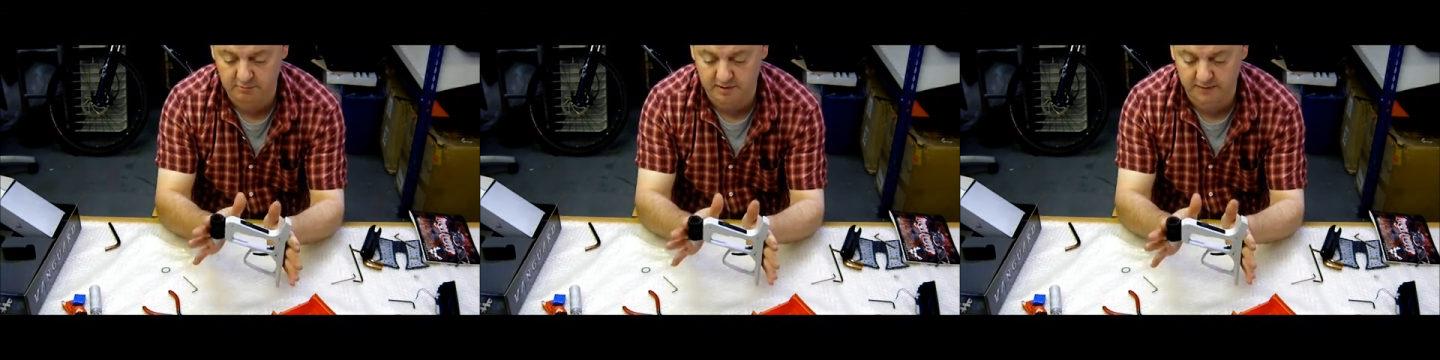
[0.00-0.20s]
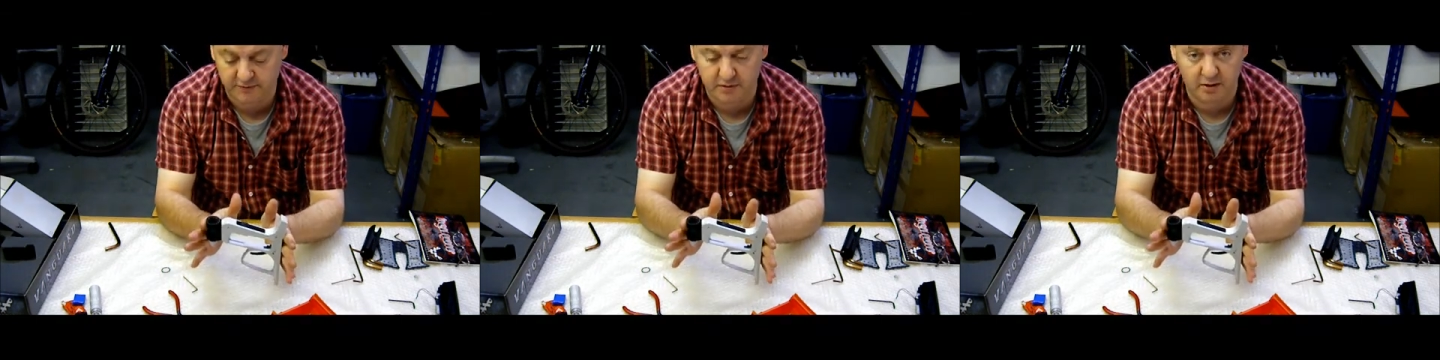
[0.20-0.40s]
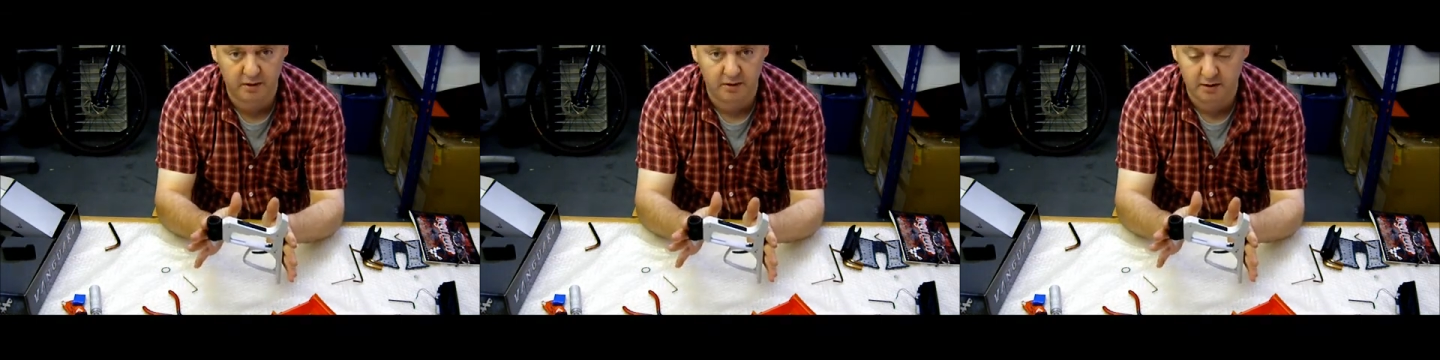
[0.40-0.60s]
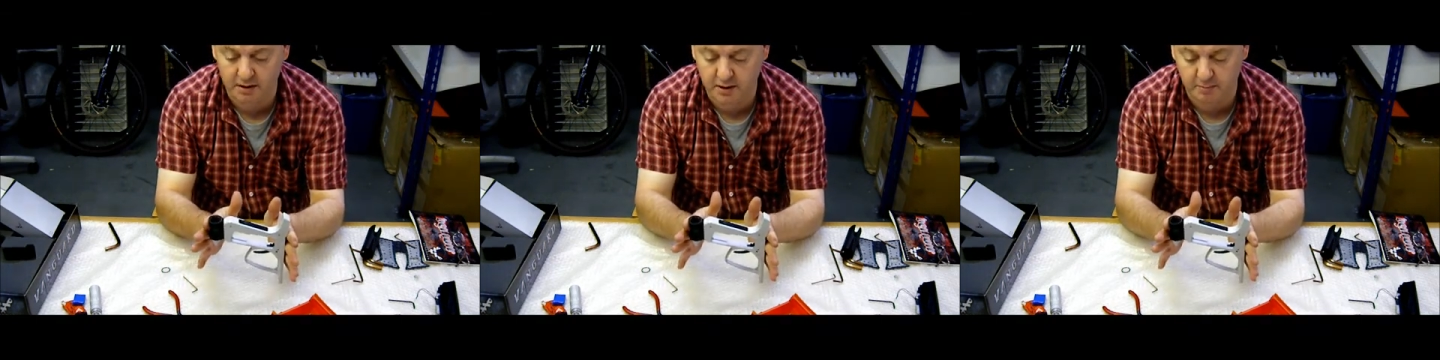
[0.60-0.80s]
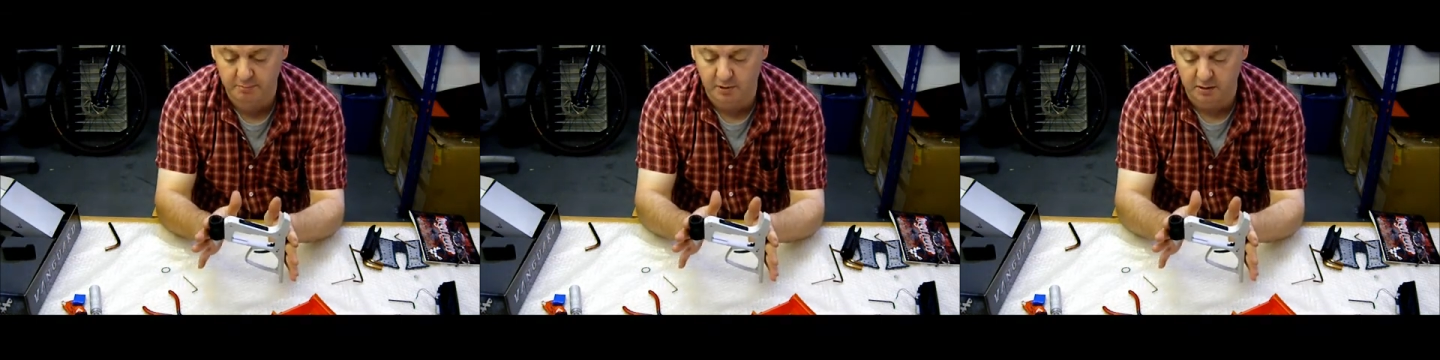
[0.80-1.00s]
ready for
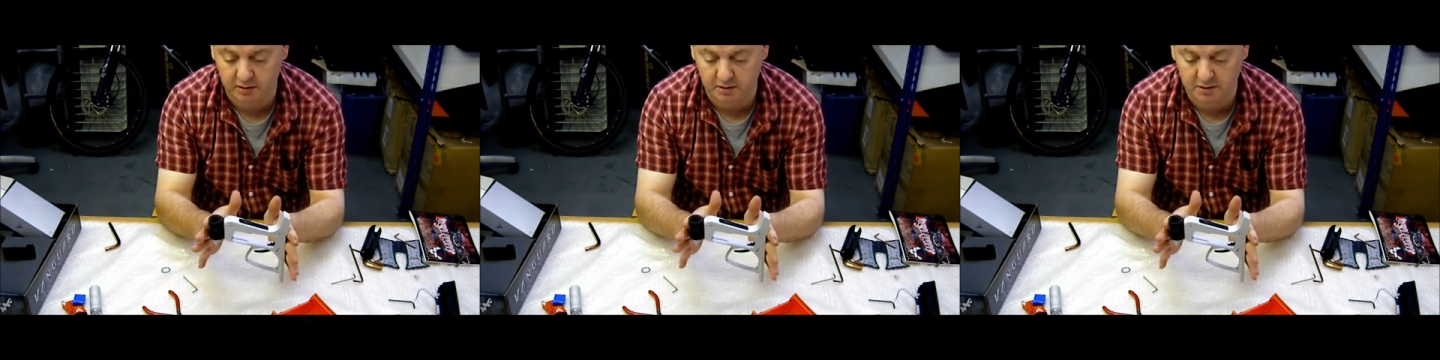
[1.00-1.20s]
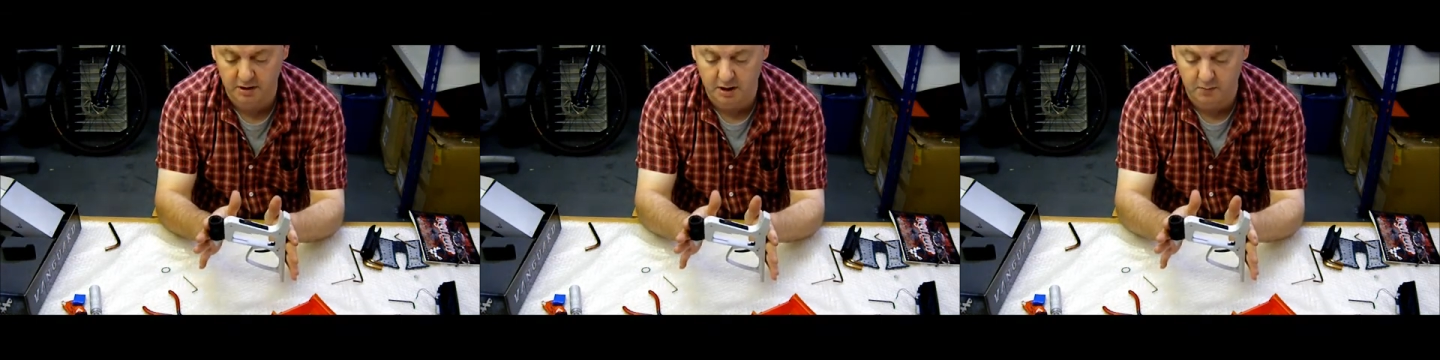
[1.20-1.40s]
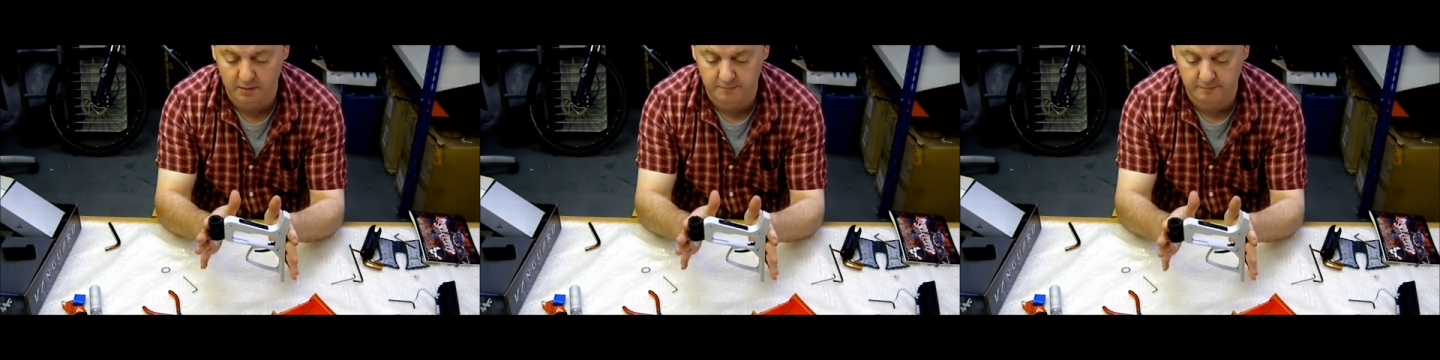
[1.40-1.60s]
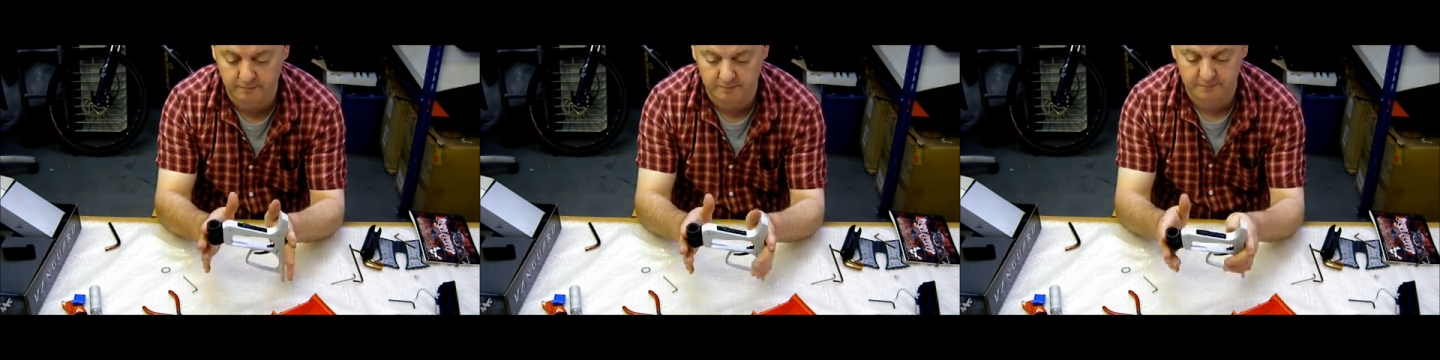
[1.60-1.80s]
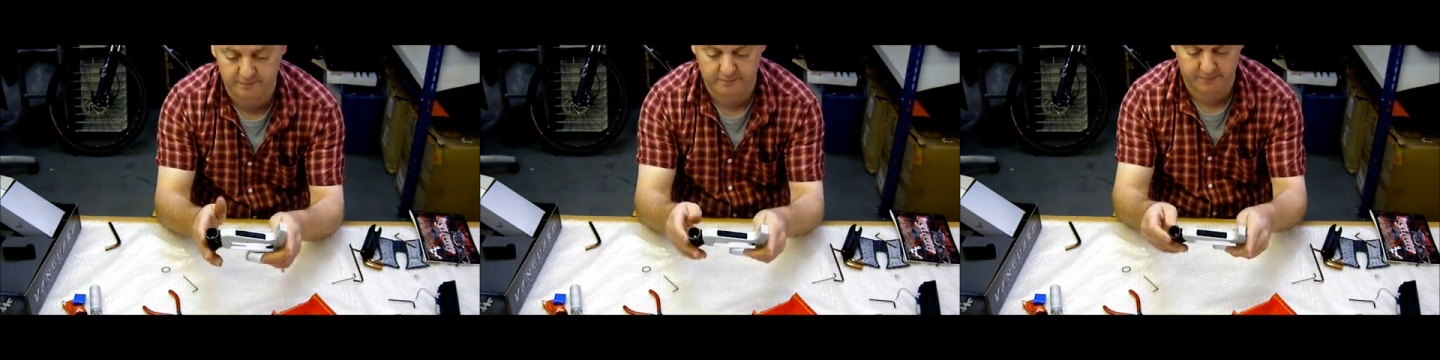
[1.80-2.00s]
the bottle to go on.
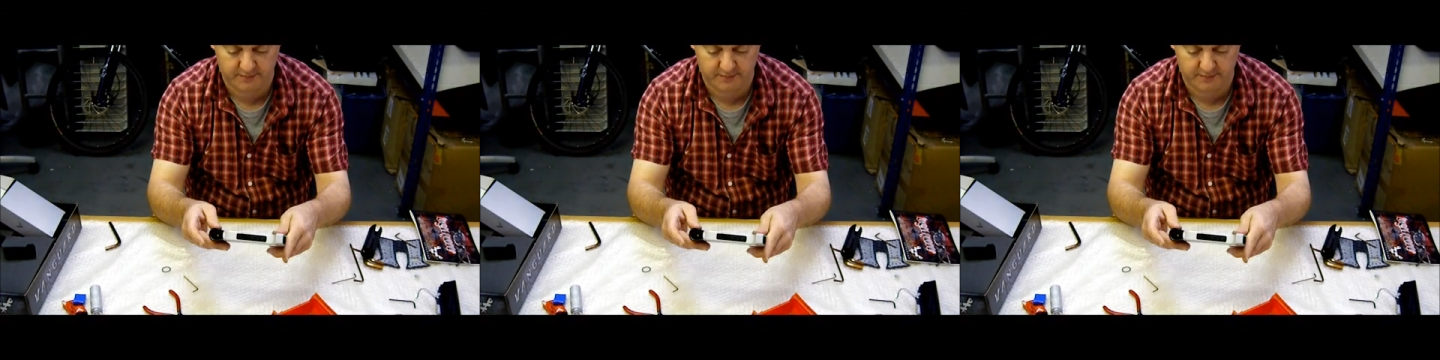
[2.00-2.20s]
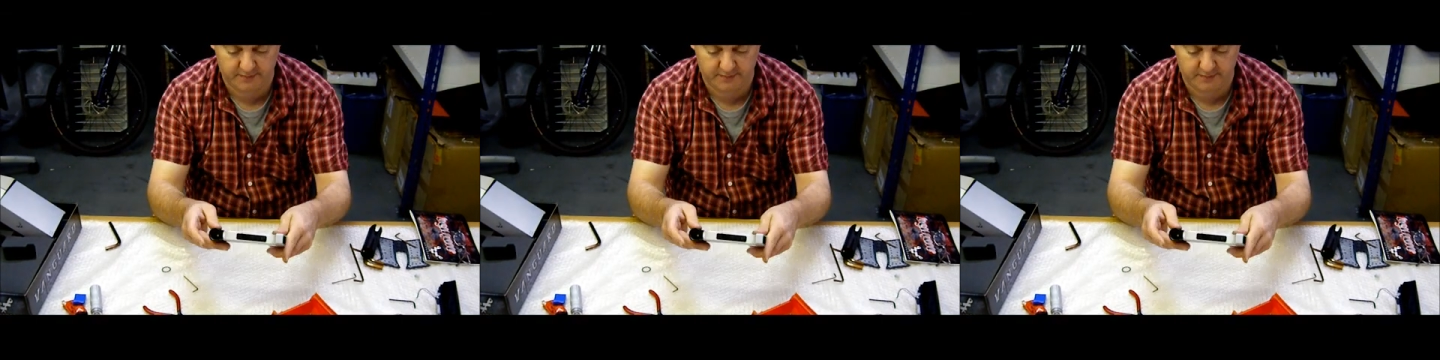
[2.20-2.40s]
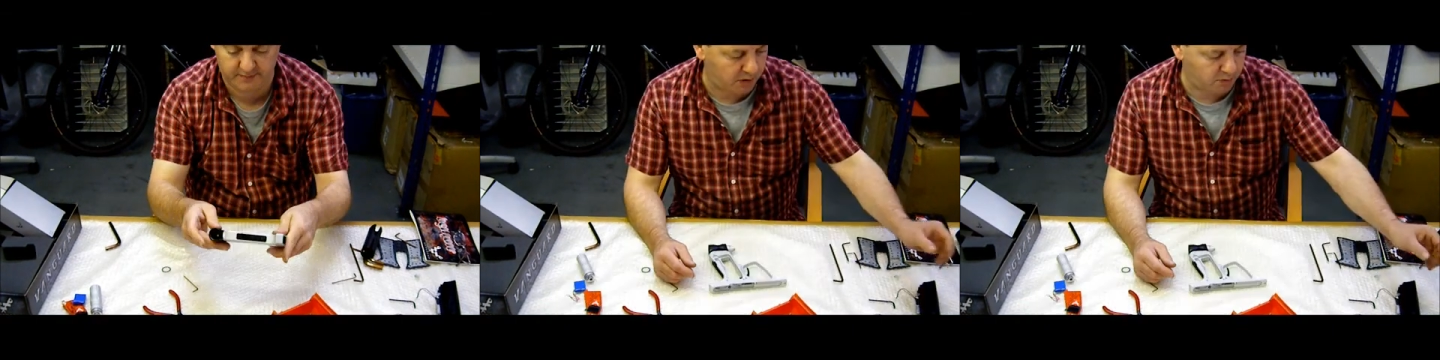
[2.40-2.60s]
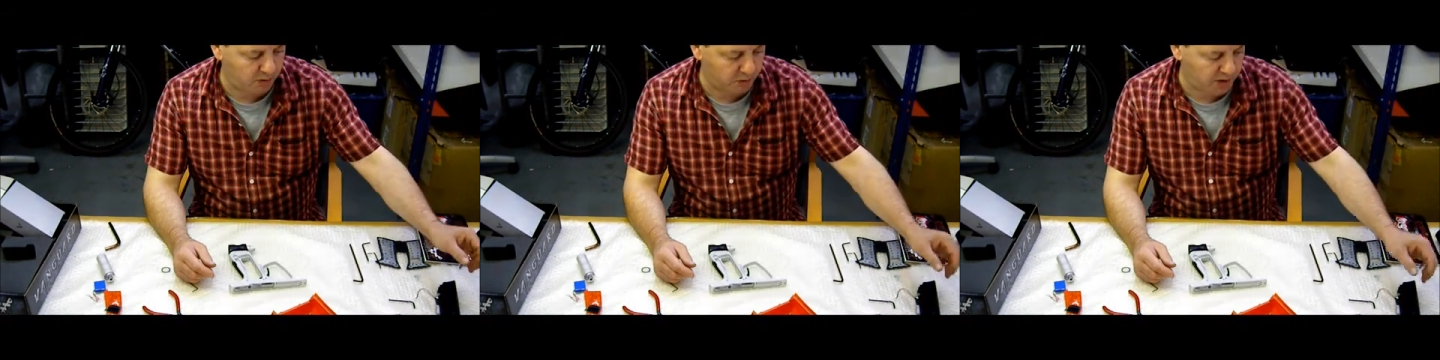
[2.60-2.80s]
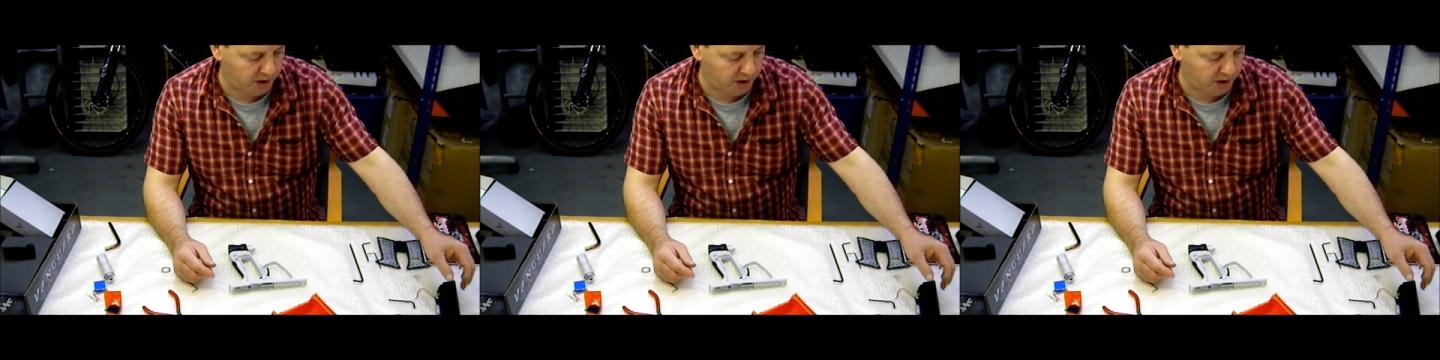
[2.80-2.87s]
What